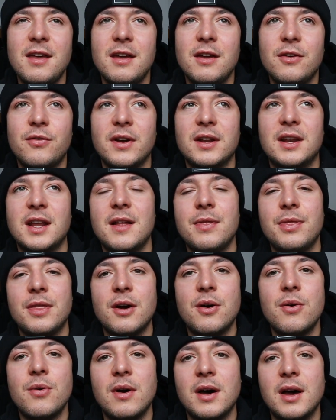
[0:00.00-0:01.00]
If I then
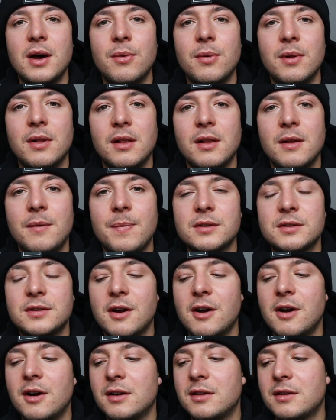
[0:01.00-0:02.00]
know I will
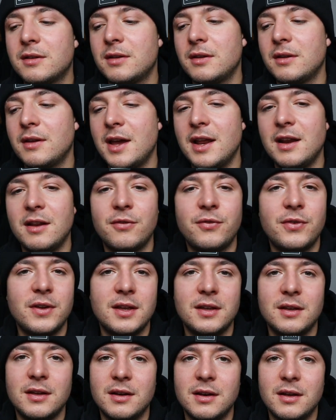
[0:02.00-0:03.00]
start
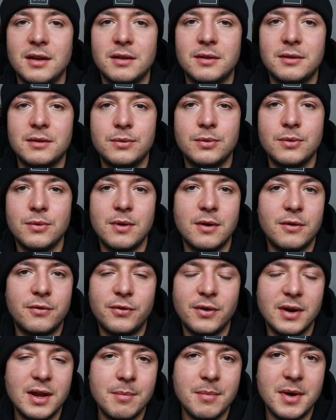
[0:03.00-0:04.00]
anything in a 2 or
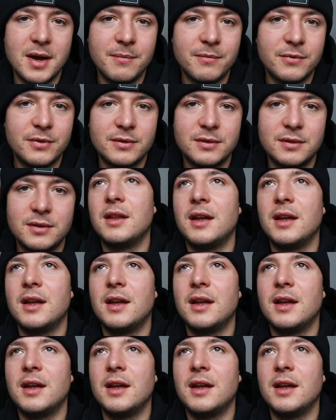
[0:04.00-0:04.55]
3 months,